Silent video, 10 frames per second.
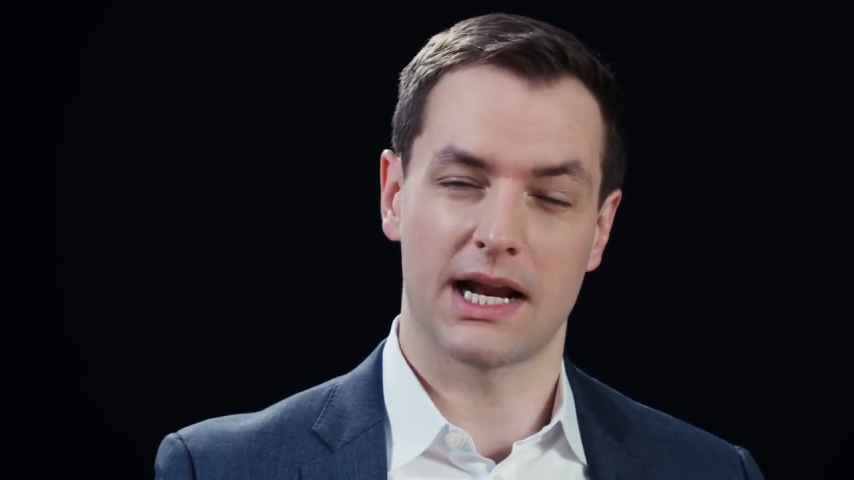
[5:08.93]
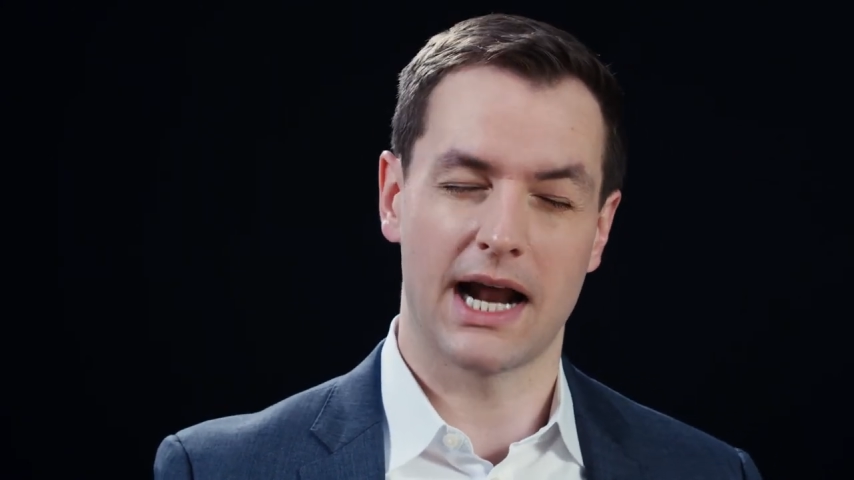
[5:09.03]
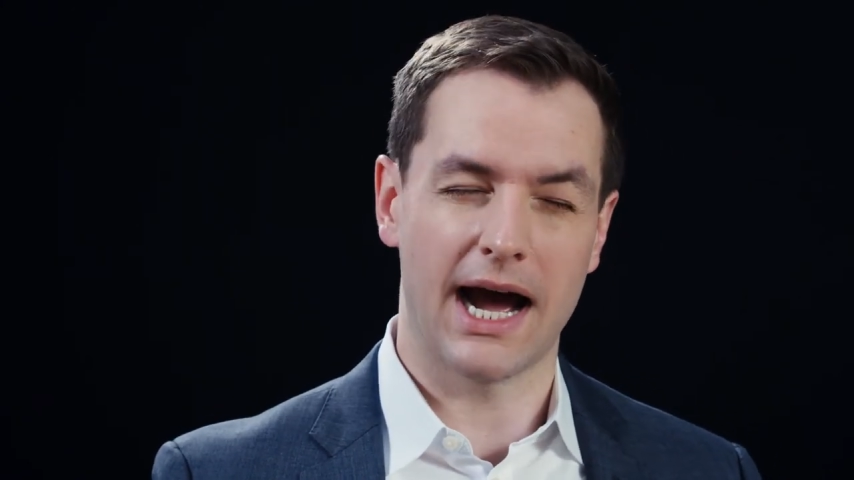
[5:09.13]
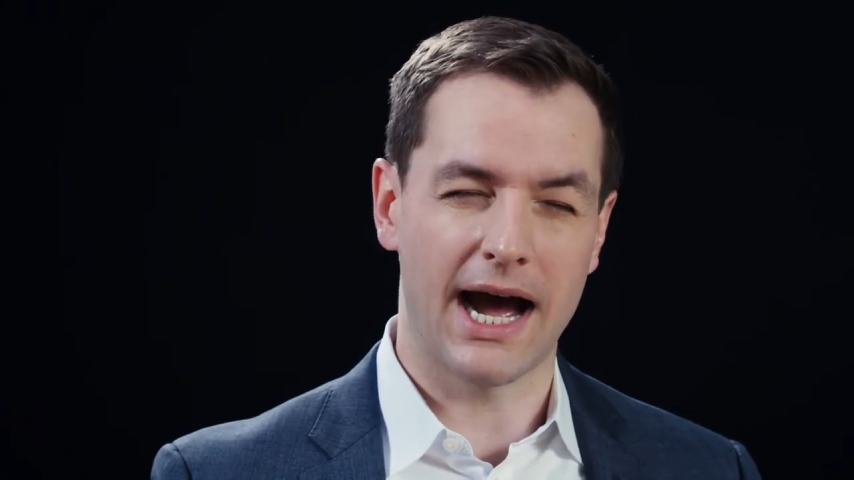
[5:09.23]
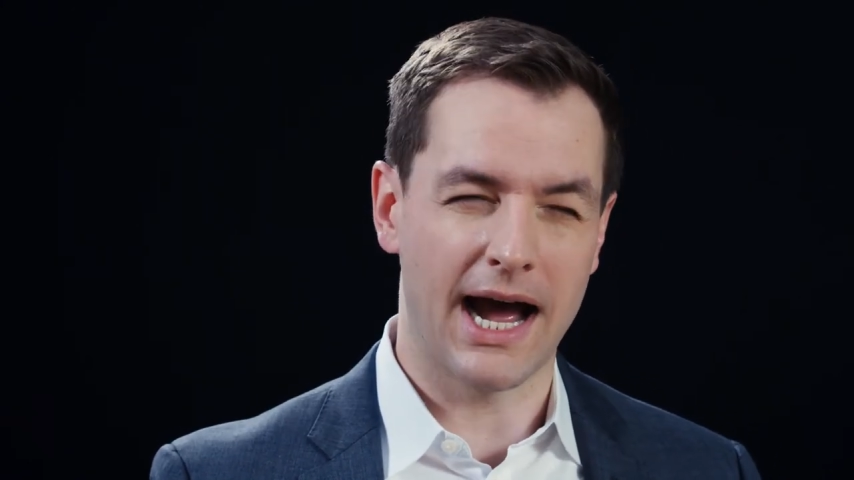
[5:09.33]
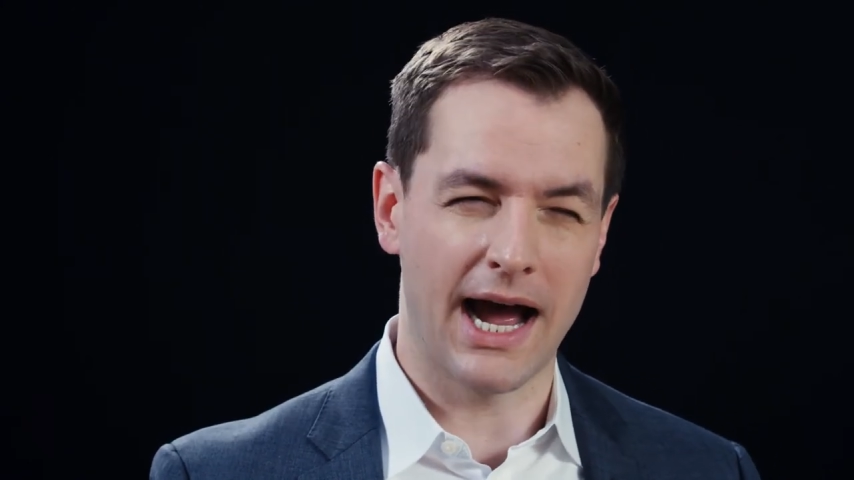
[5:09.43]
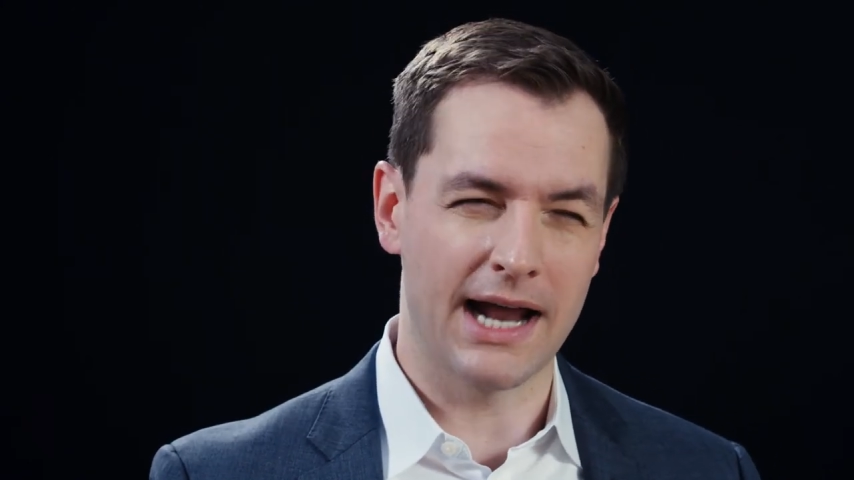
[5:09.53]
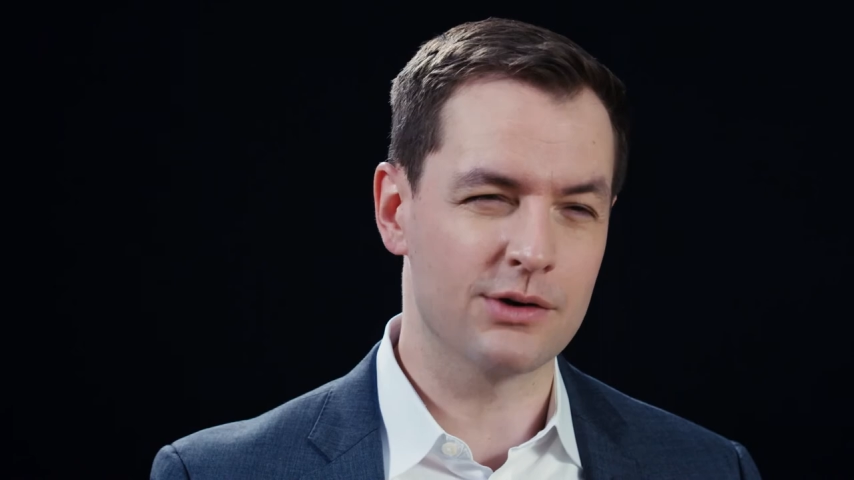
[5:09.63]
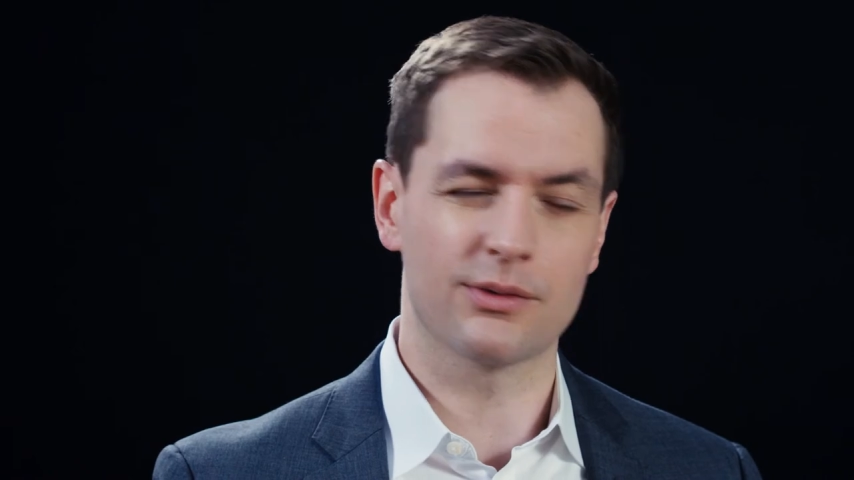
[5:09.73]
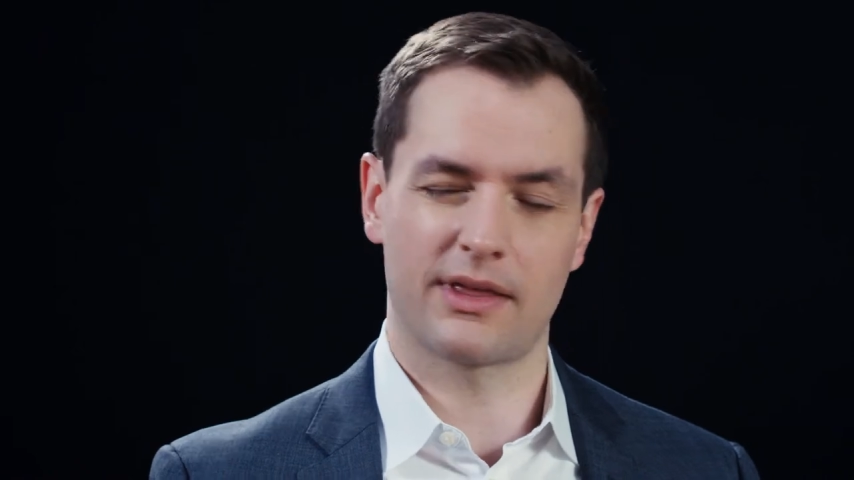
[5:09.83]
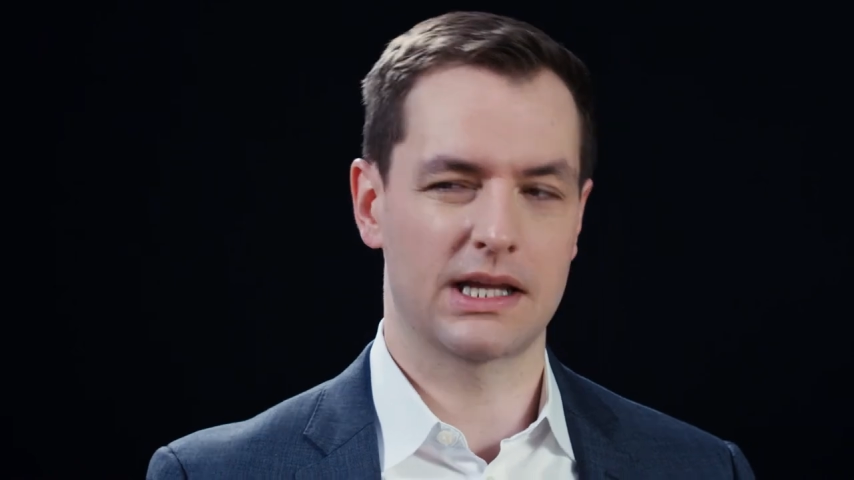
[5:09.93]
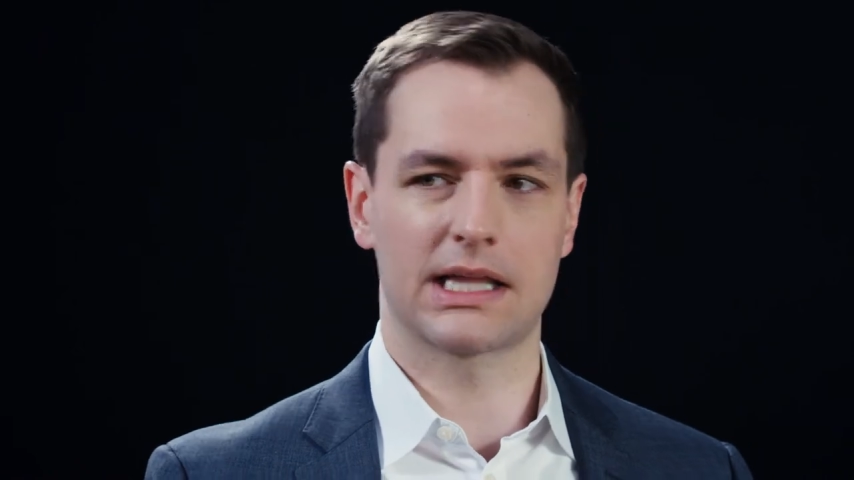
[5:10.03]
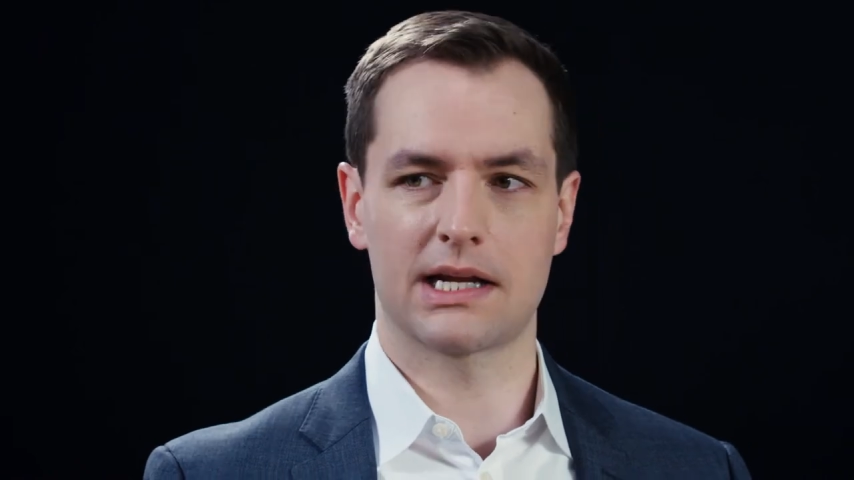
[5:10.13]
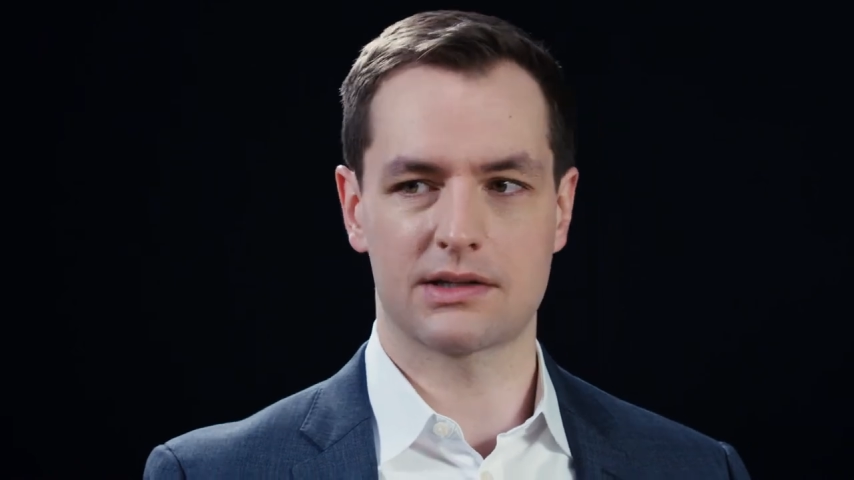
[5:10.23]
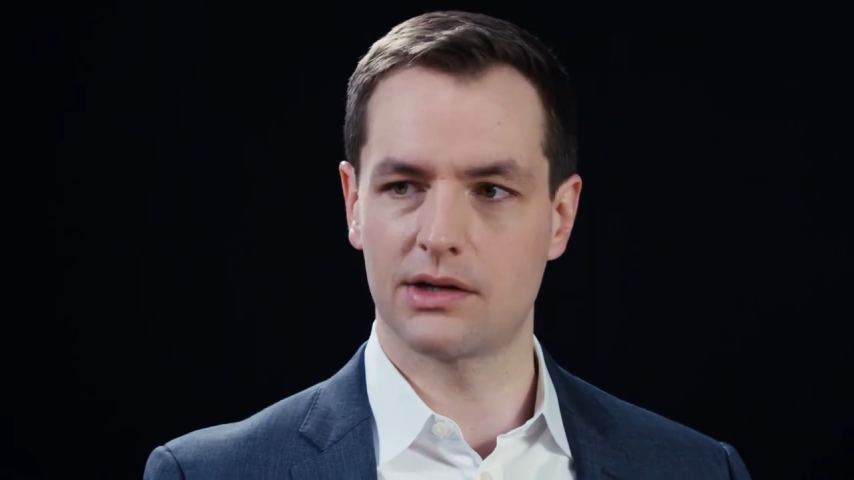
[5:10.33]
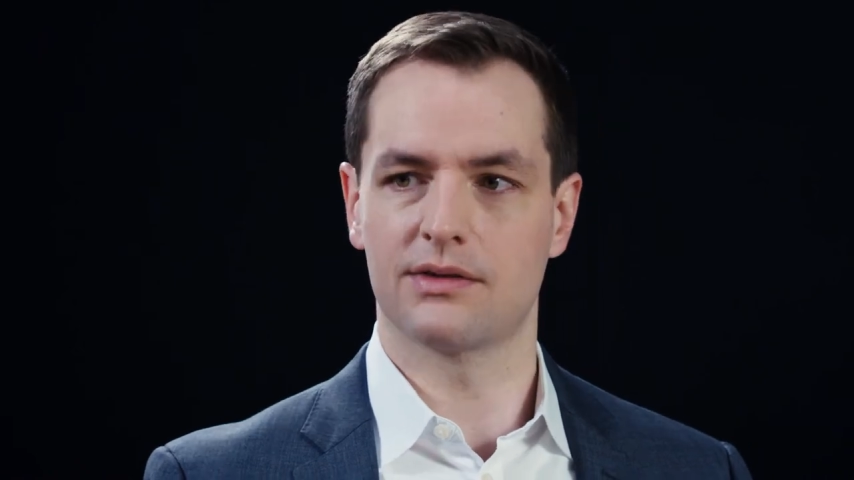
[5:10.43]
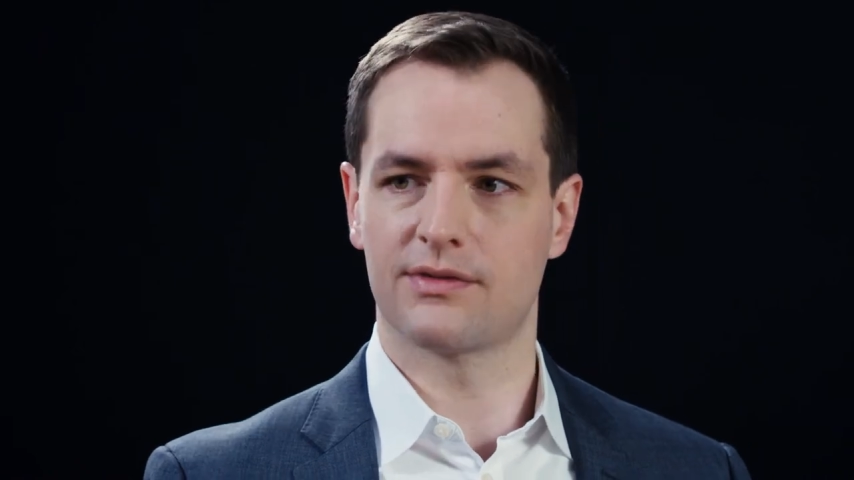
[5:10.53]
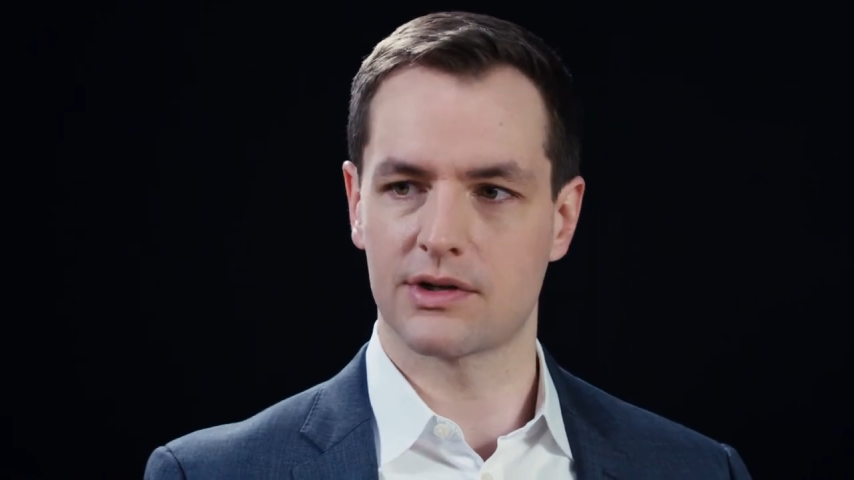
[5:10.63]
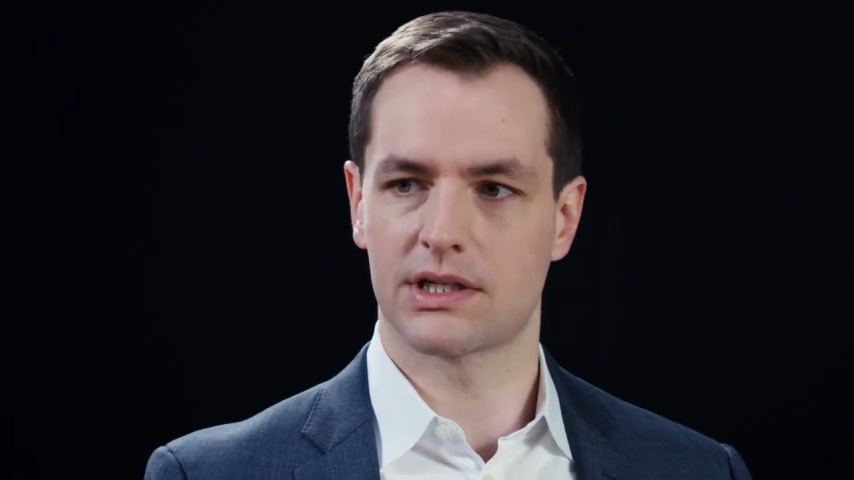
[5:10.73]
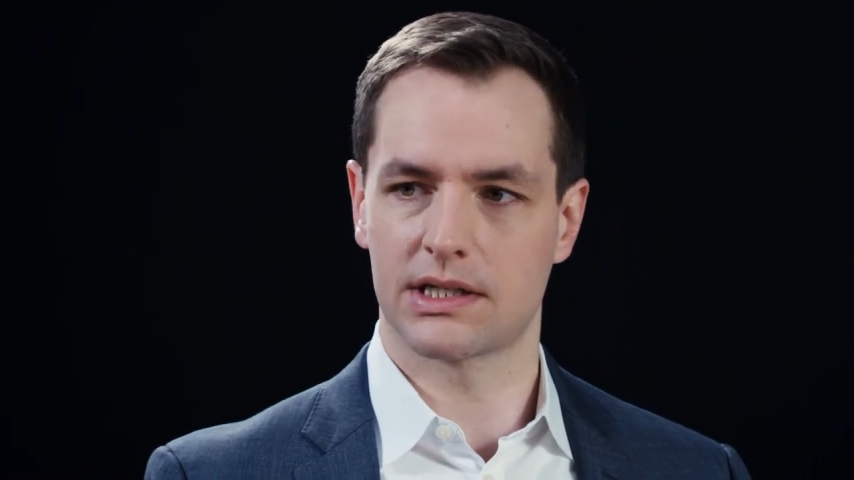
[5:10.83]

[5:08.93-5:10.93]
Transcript: Uh, I don't think that's good for